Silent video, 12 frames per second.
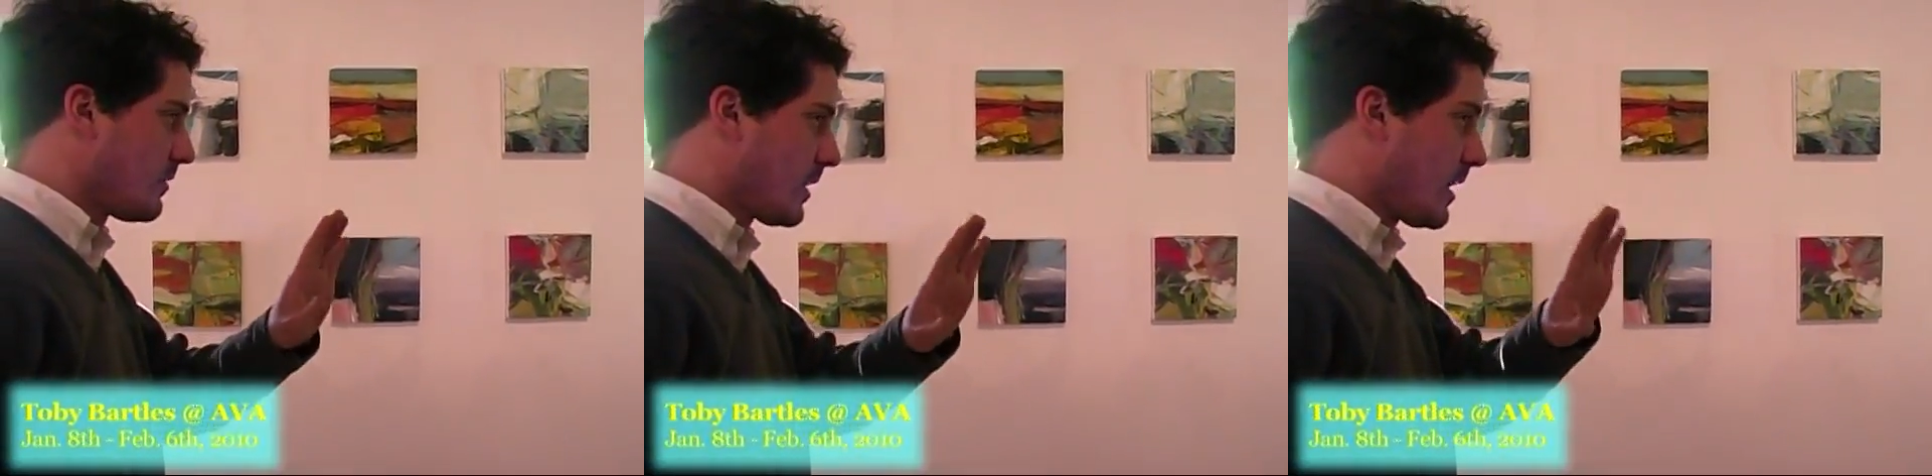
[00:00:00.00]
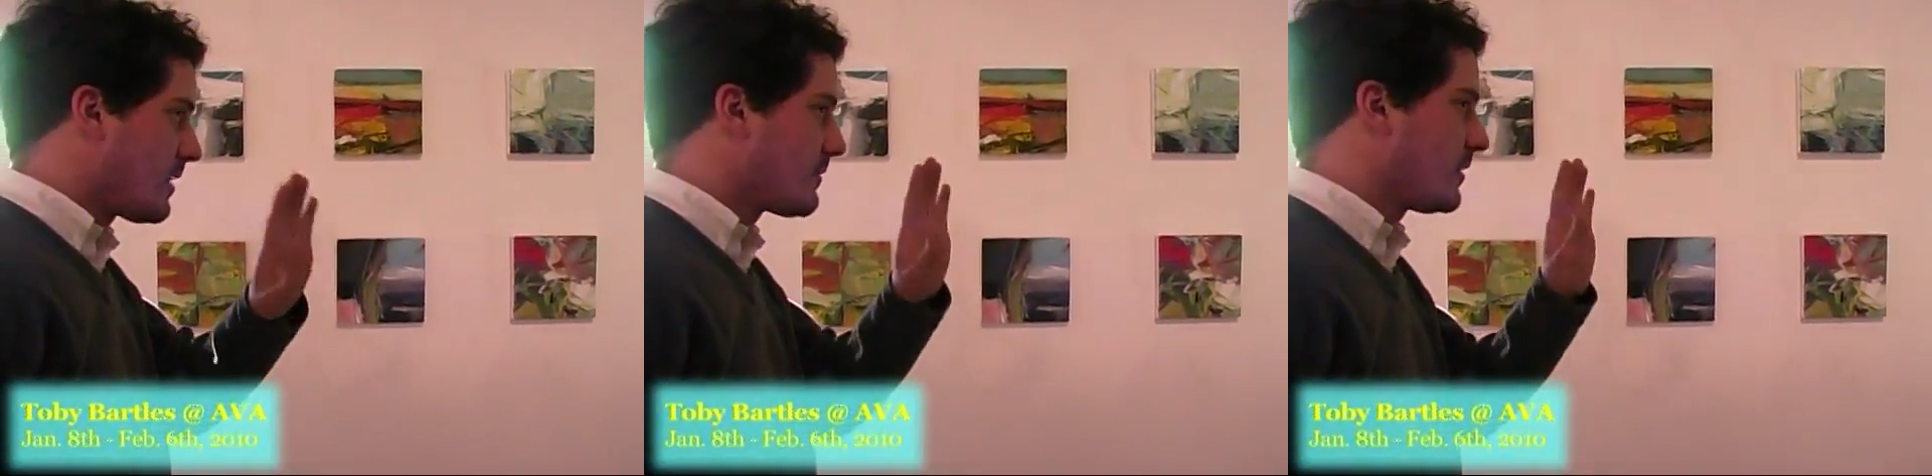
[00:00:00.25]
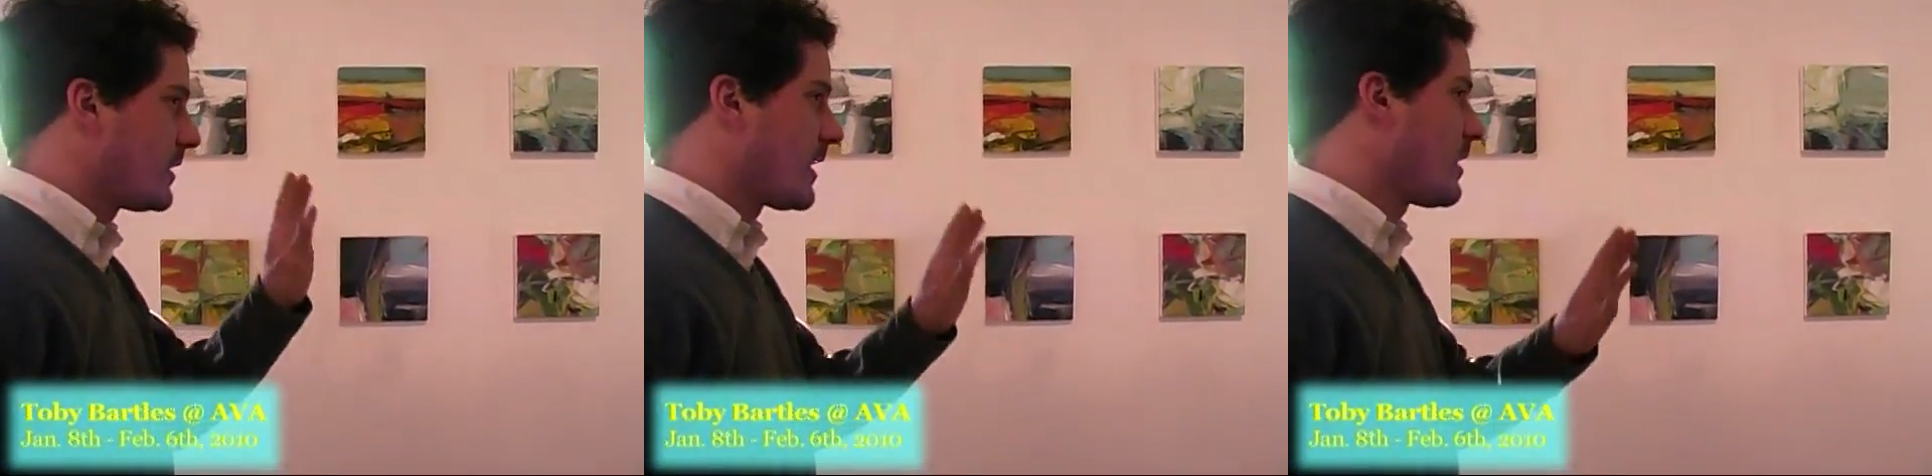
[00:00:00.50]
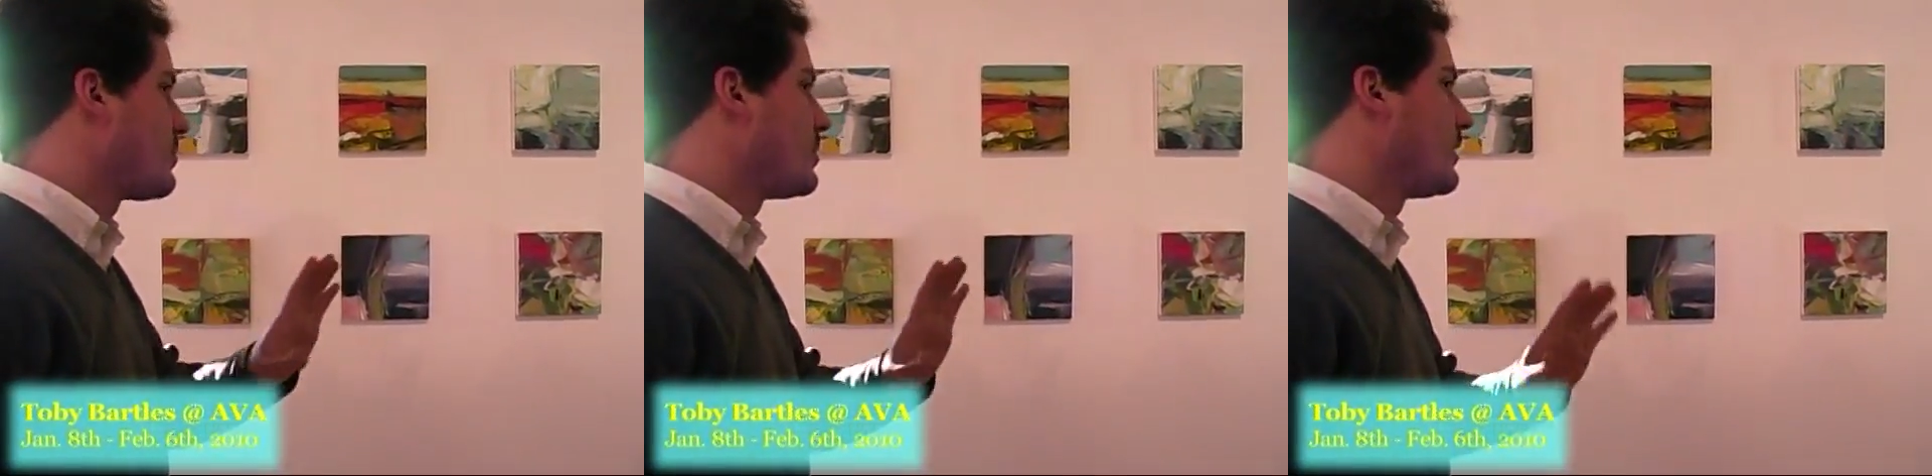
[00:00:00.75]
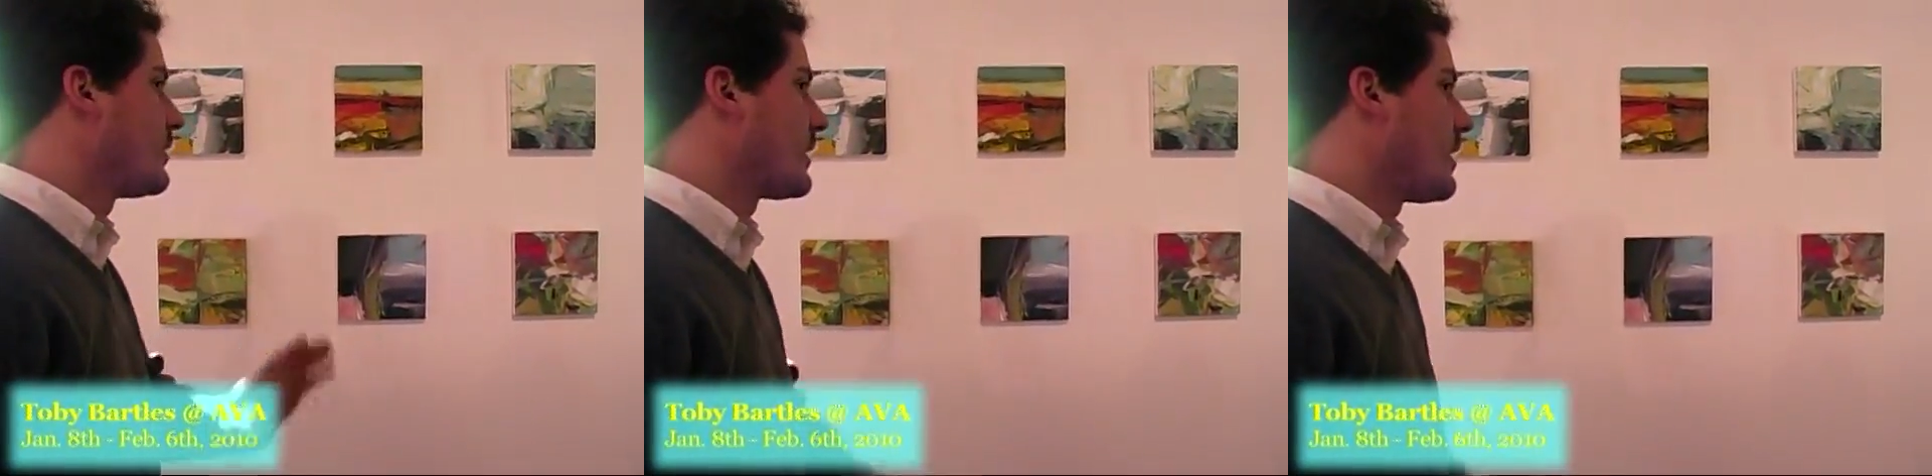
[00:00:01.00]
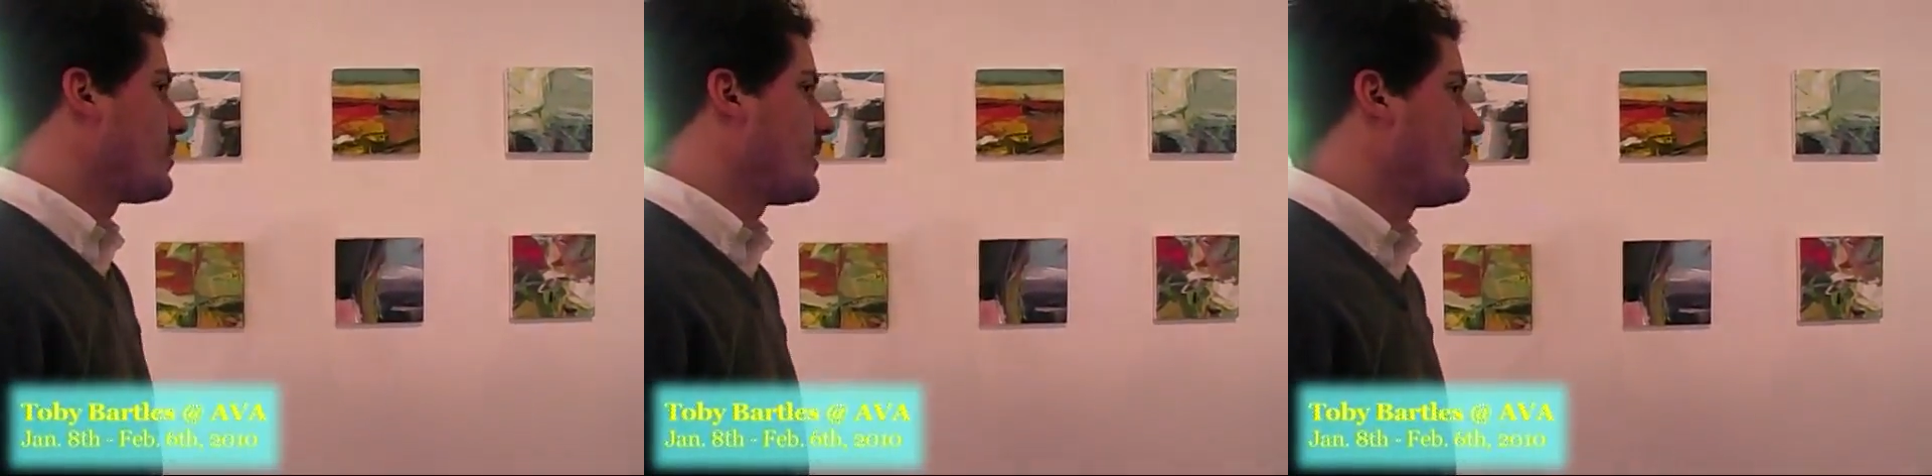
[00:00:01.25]
carefully kind of
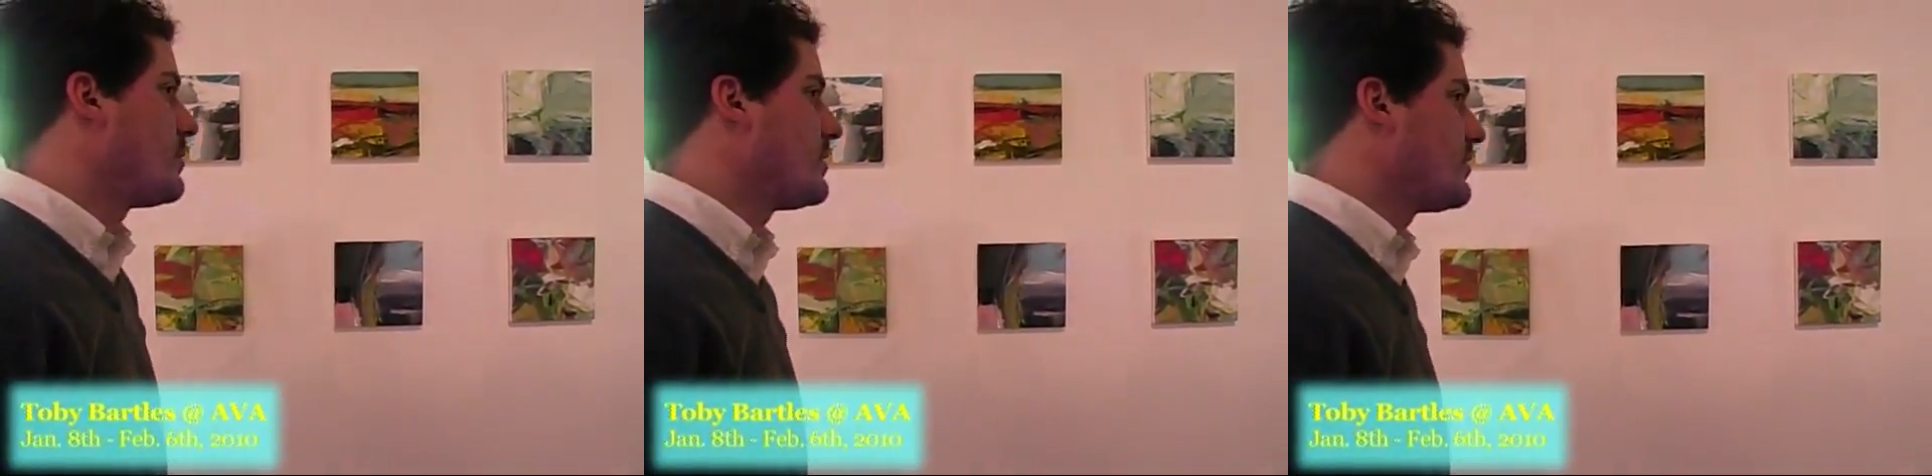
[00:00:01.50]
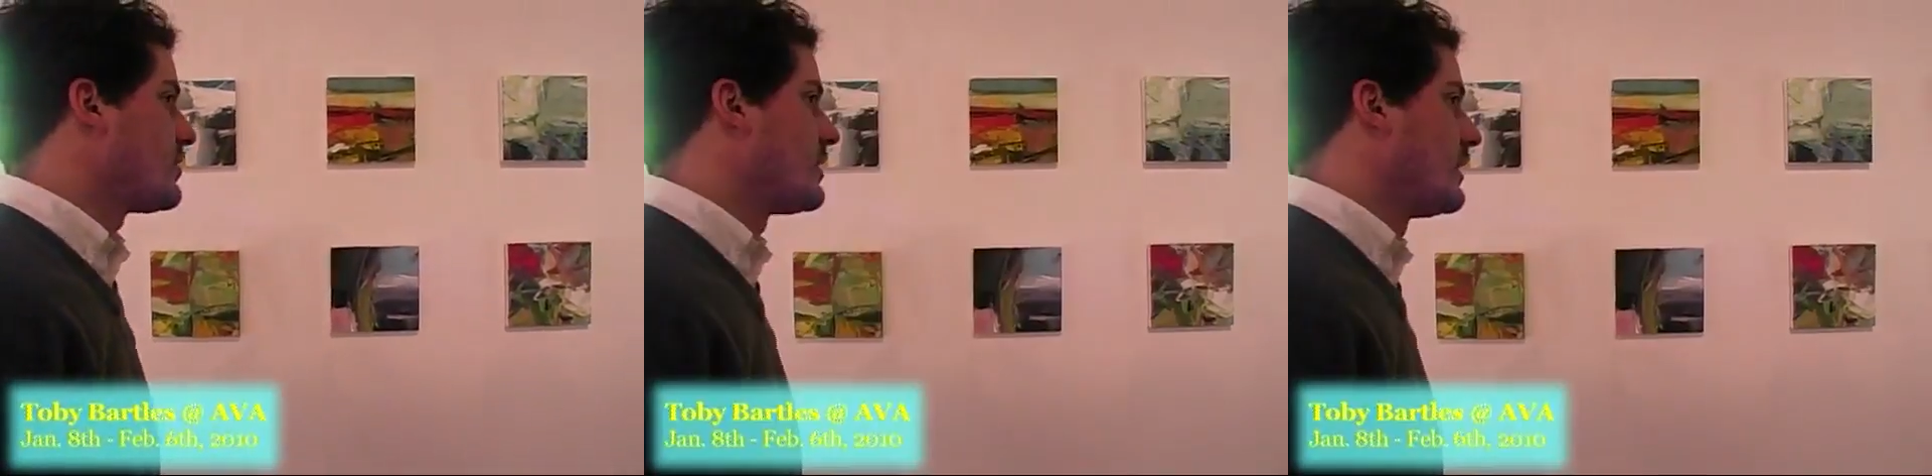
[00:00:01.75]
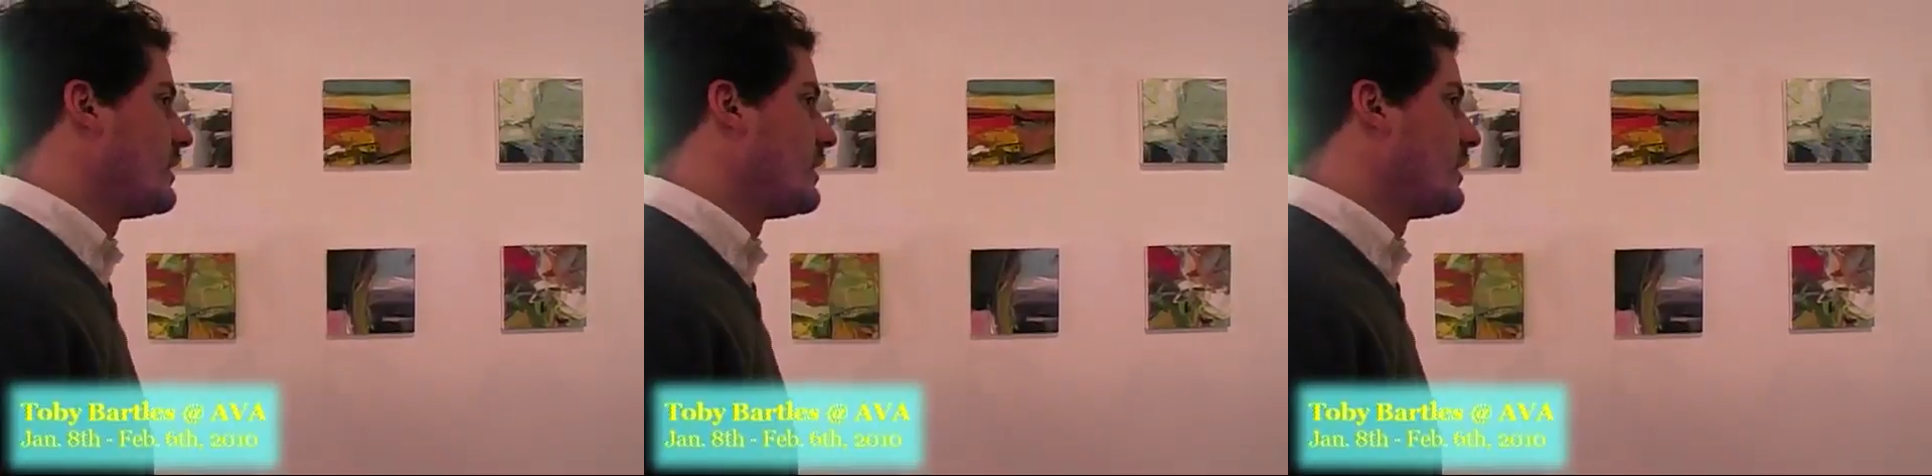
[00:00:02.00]
building up an image.